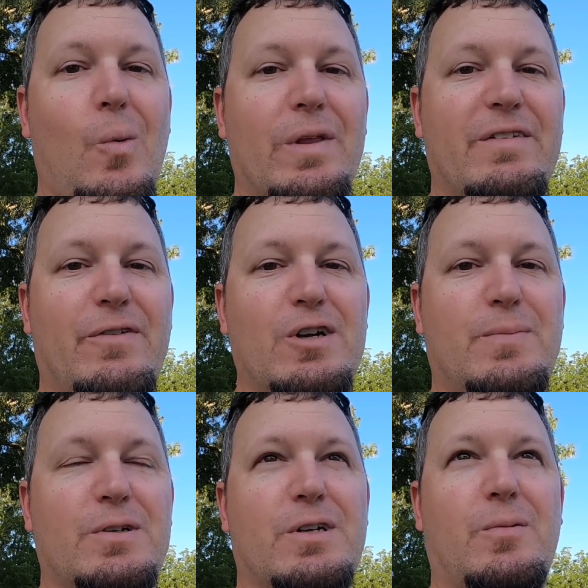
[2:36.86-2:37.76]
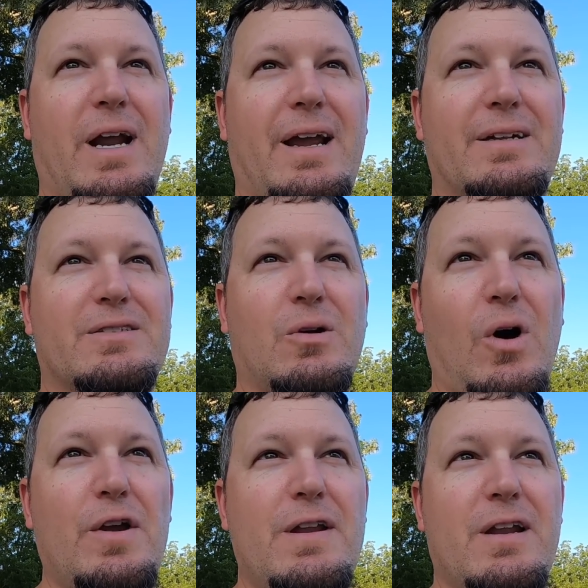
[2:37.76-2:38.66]
what the first person ran. So
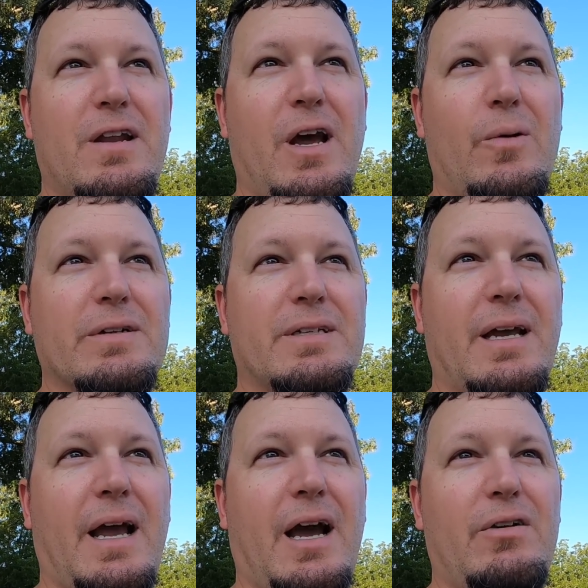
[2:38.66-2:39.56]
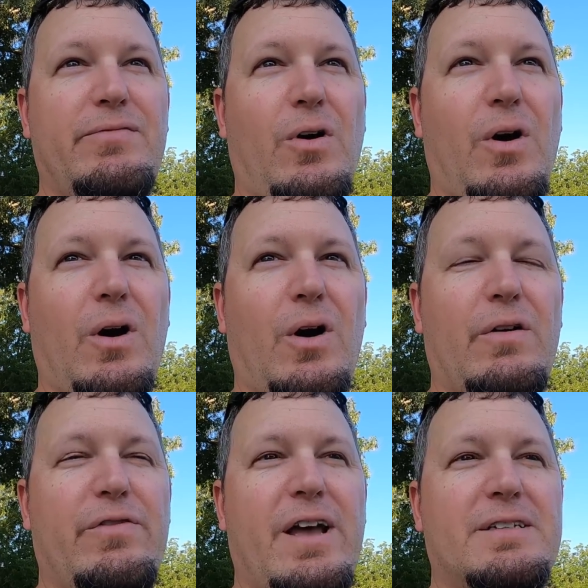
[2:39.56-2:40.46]
all you need to know is how far or
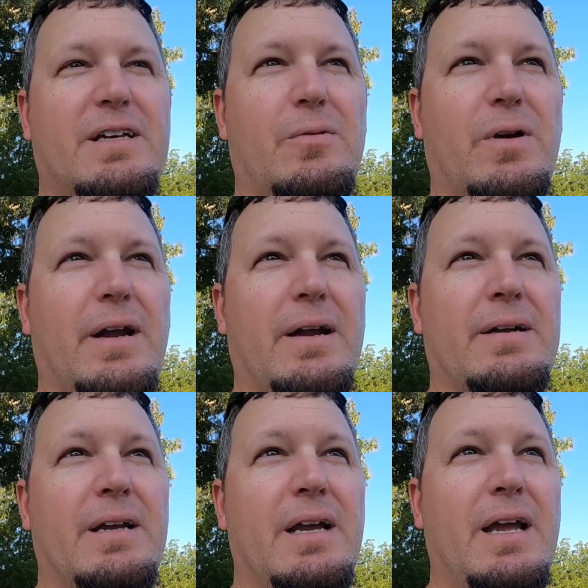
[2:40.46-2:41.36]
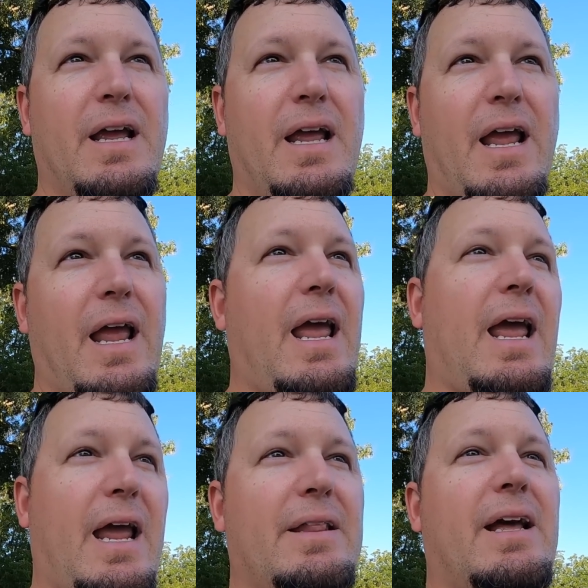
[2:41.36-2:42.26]
how fast they ran,
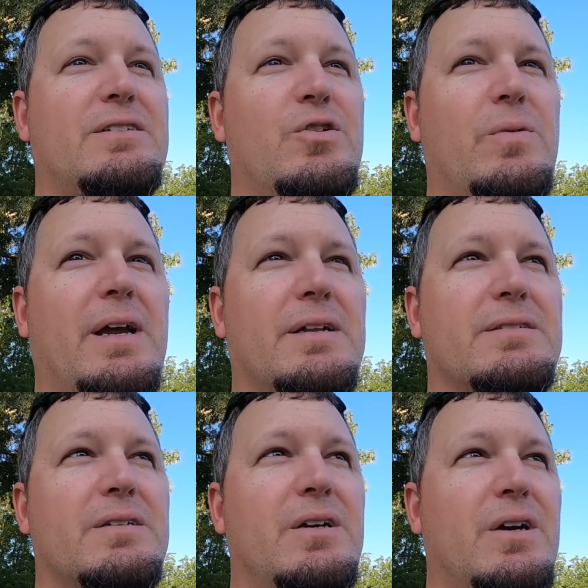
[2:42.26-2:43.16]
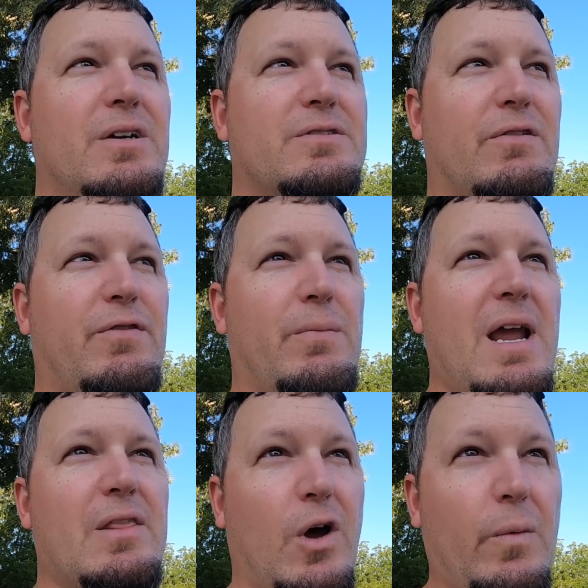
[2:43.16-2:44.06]
and that's who wins. So for
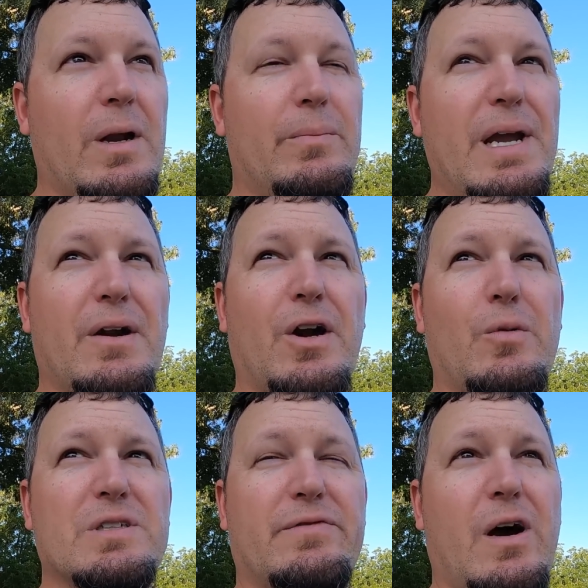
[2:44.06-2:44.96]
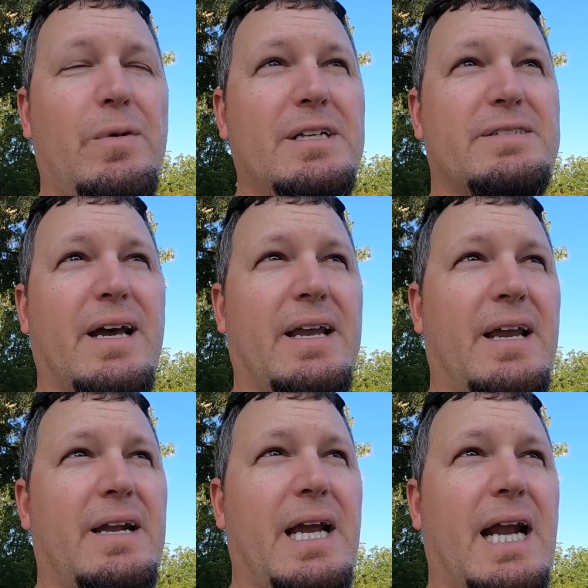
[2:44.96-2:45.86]
me, the only way to beat her was if I went
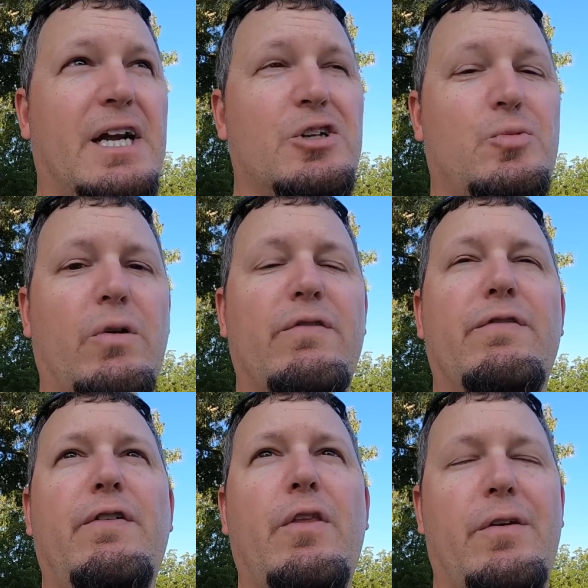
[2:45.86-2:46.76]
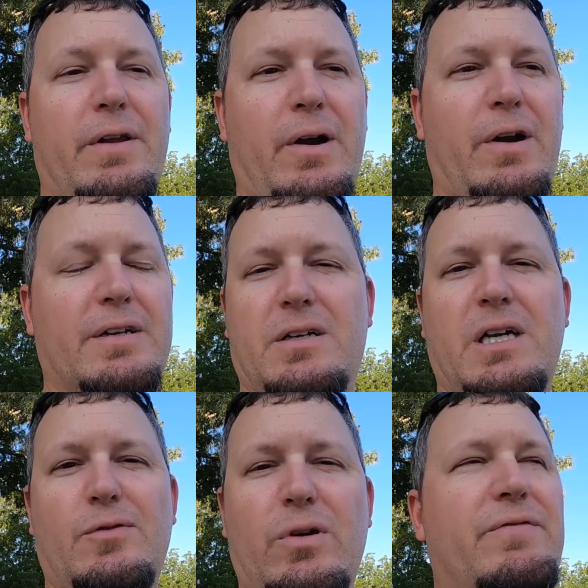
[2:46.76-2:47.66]
second and I could just run further than her, because I'll
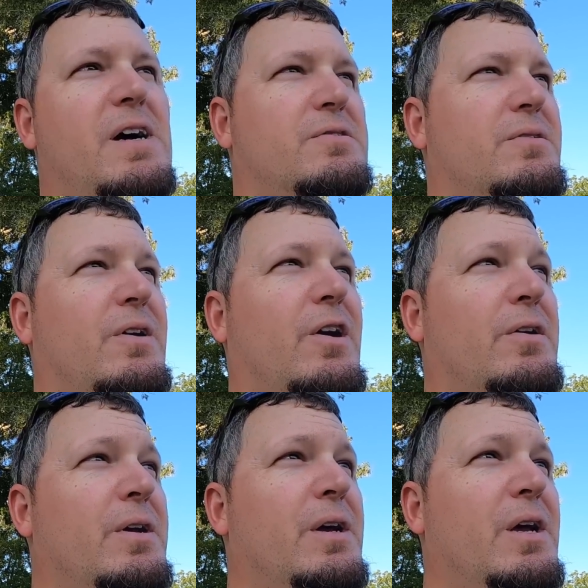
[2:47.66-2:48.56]
never run faster than her